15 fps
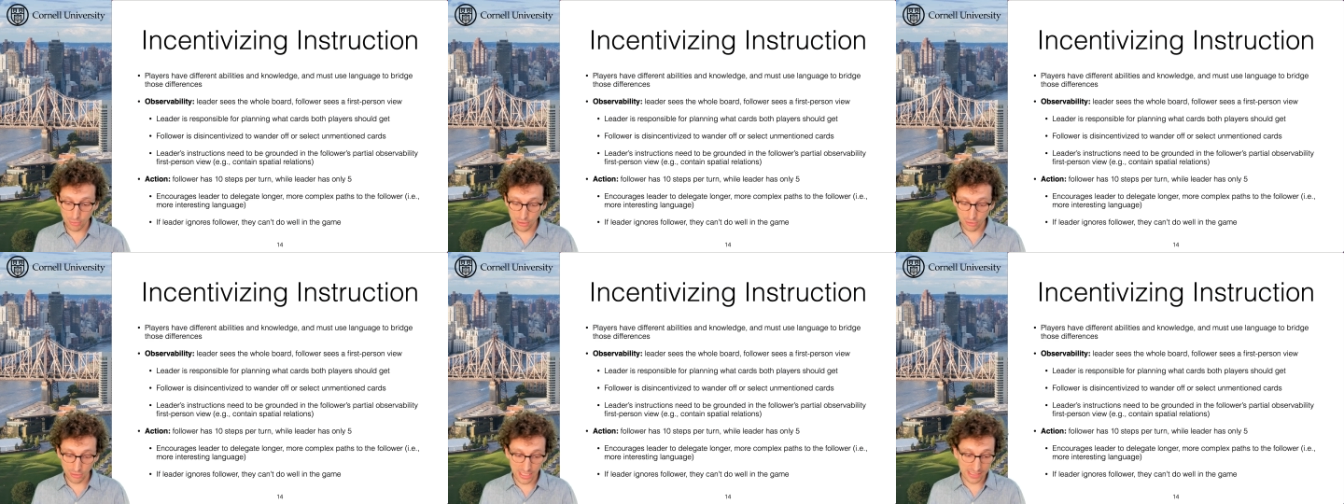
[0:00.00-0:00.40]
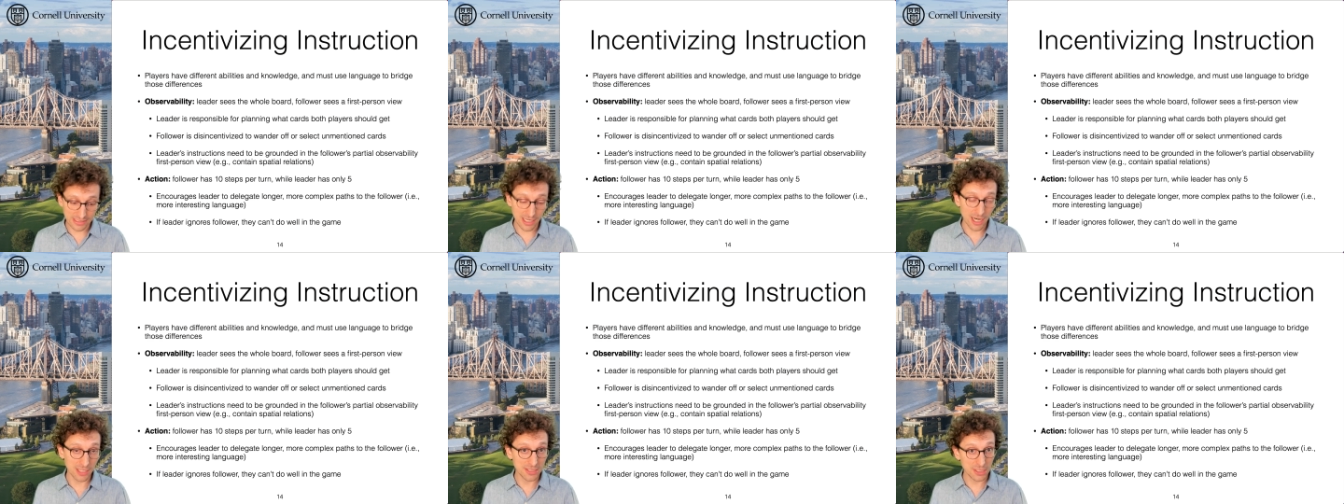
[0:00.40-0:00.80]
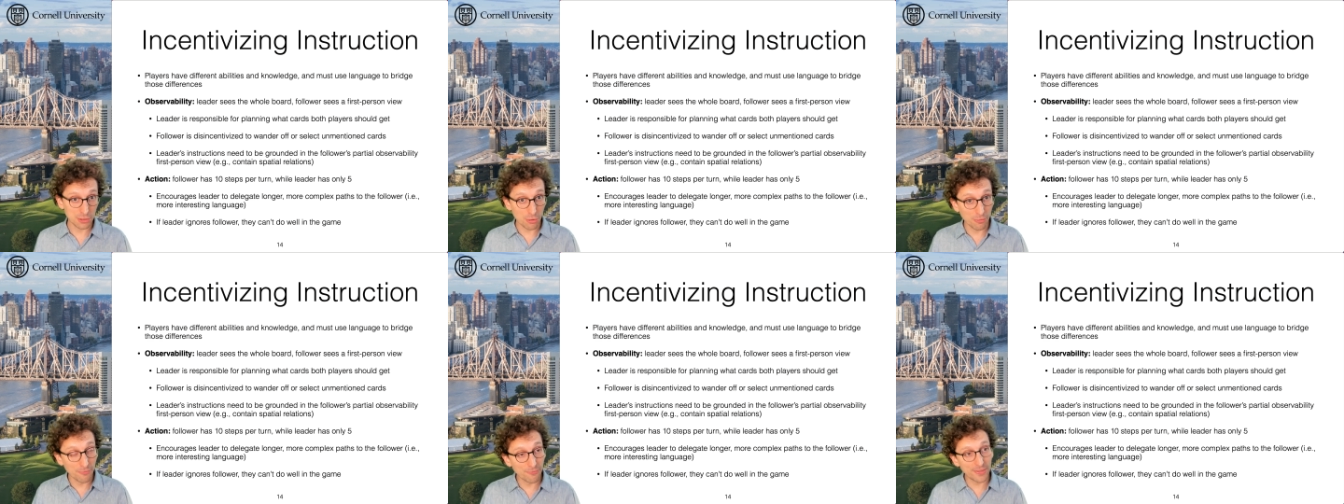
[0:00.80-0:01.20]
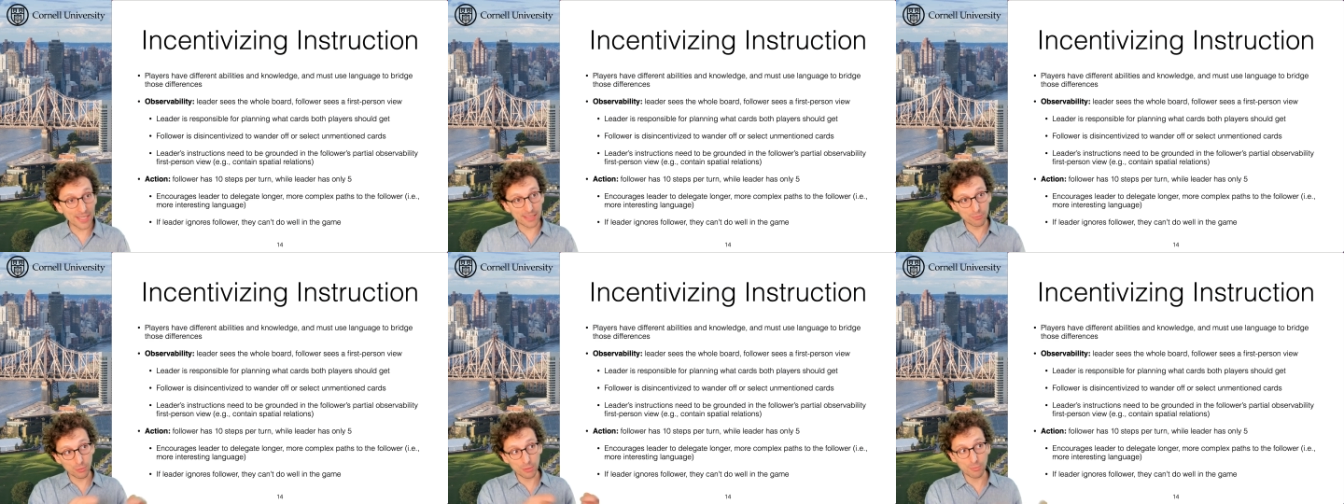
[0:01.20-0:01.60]
collect cards that
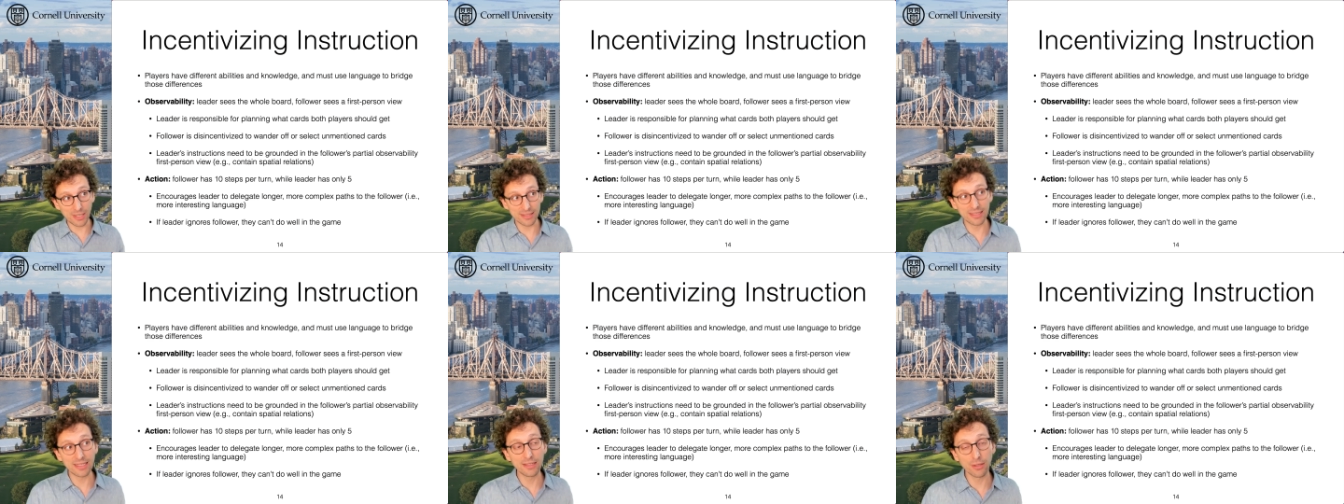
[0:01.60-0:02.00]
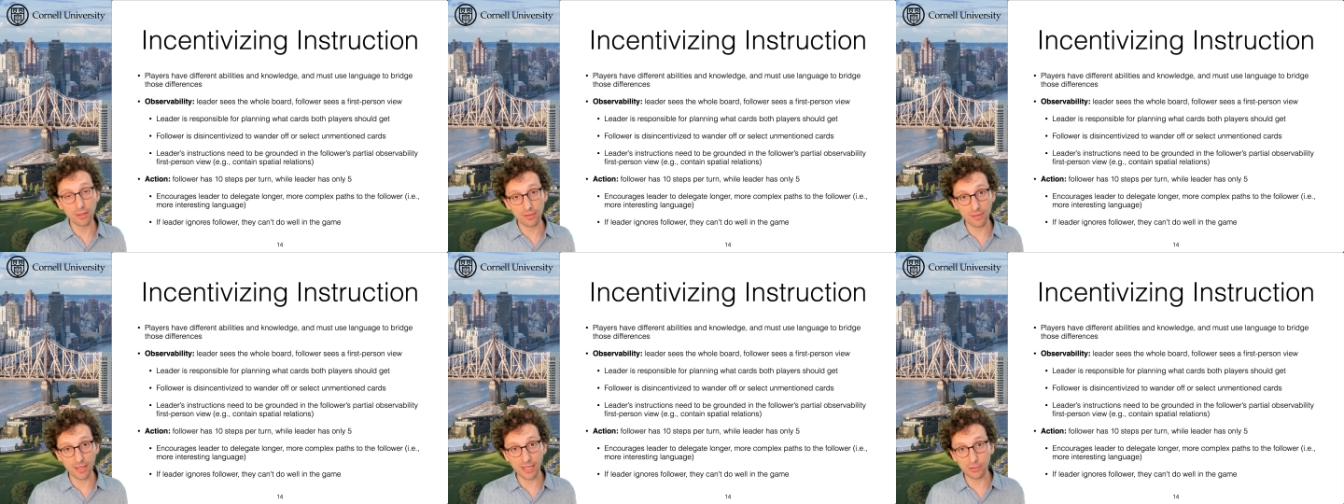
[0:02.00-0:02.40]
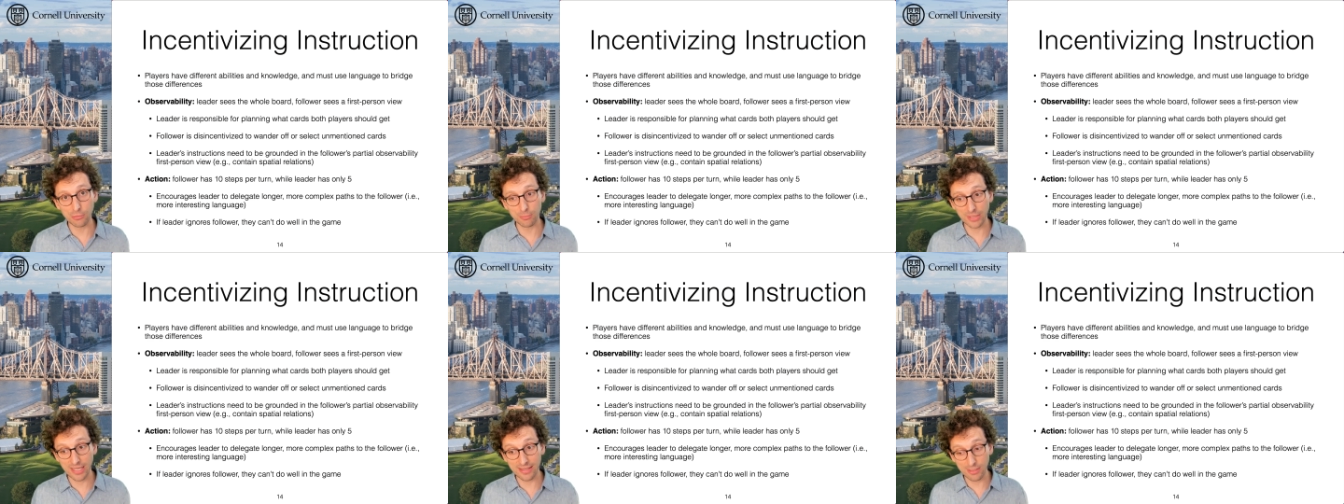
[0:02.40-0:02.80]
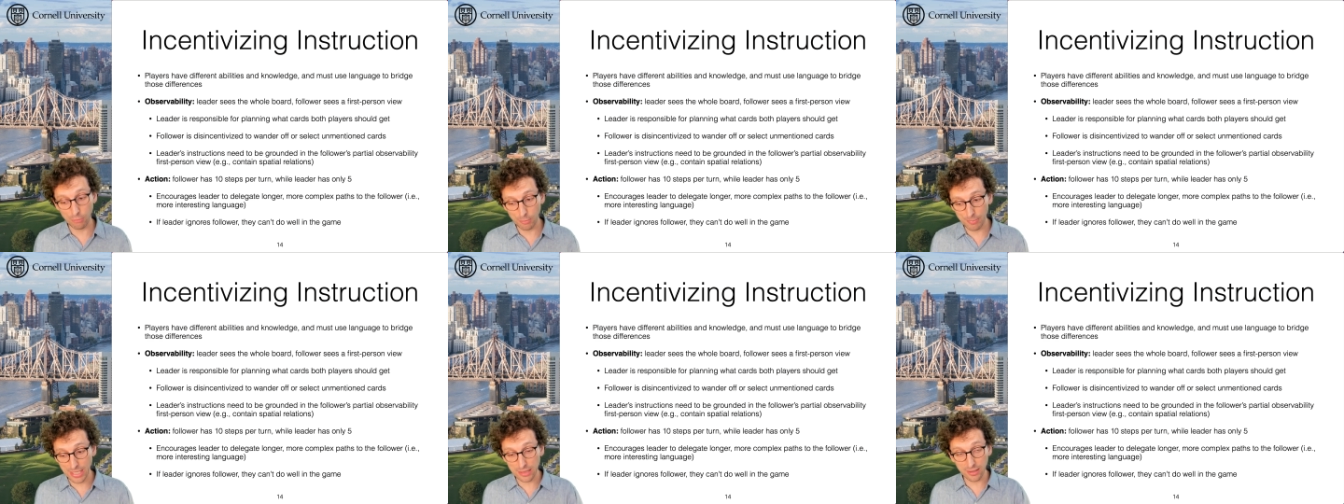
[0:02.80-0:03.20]
conflict with what the leader is trying to play, and they
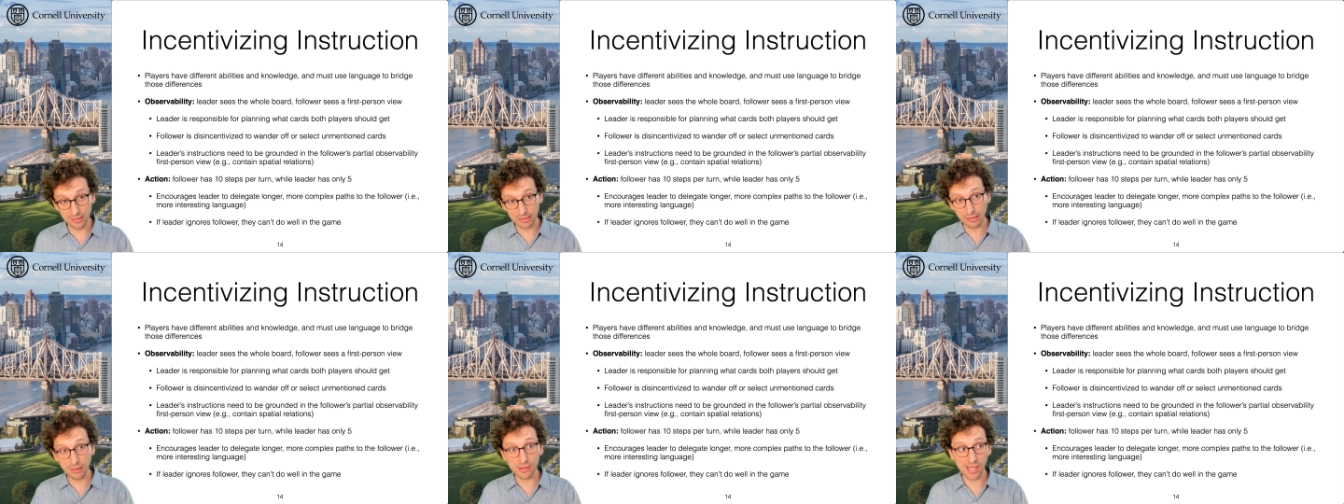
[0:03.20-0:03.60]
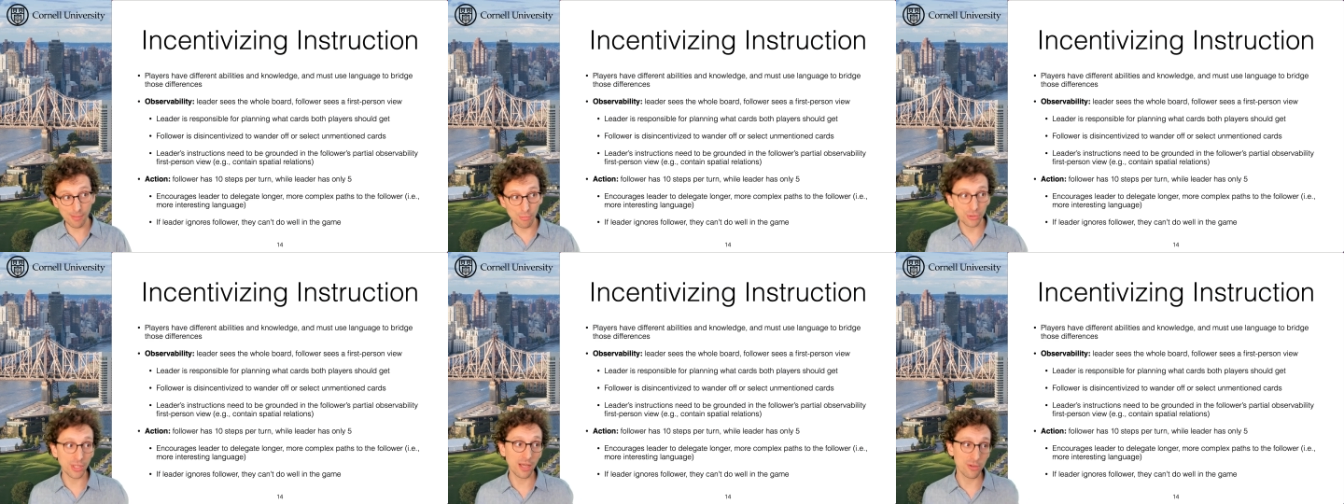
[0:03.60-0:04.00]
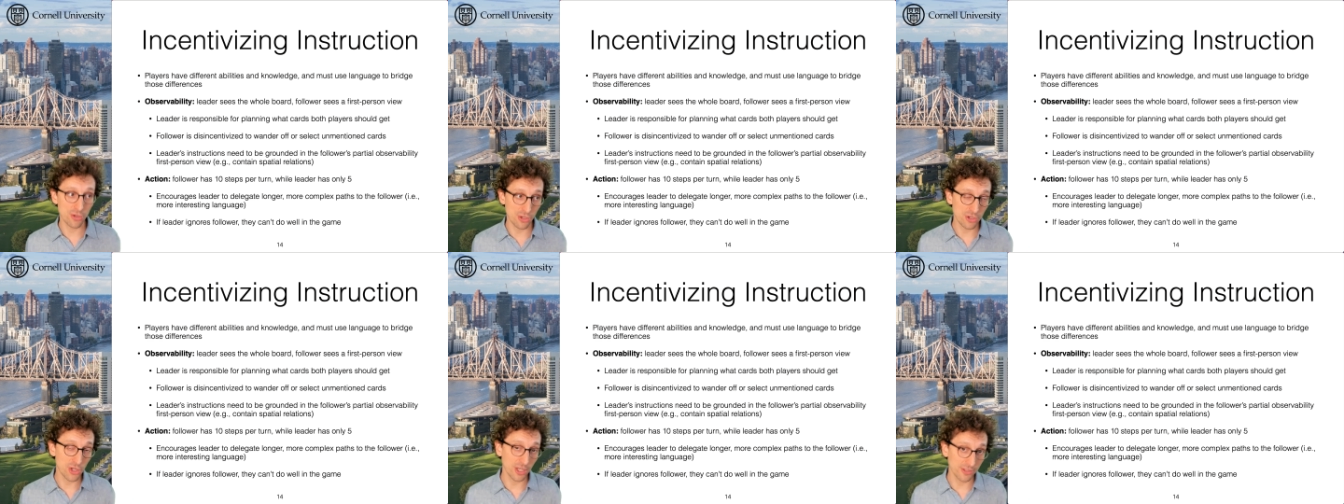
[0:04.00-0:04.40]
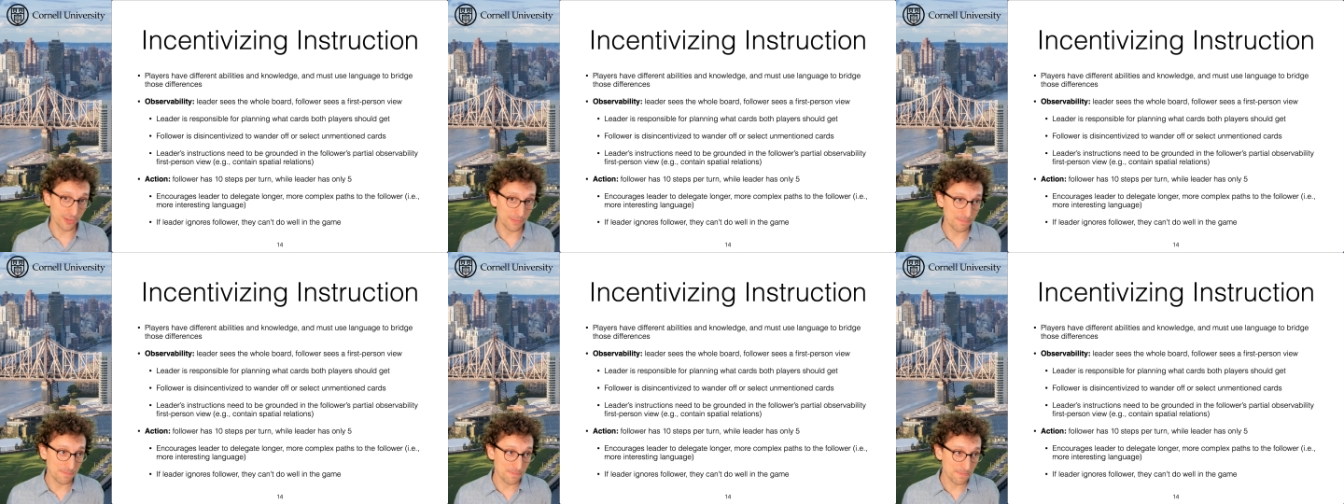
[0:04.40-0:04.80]
will basically sabotage each other.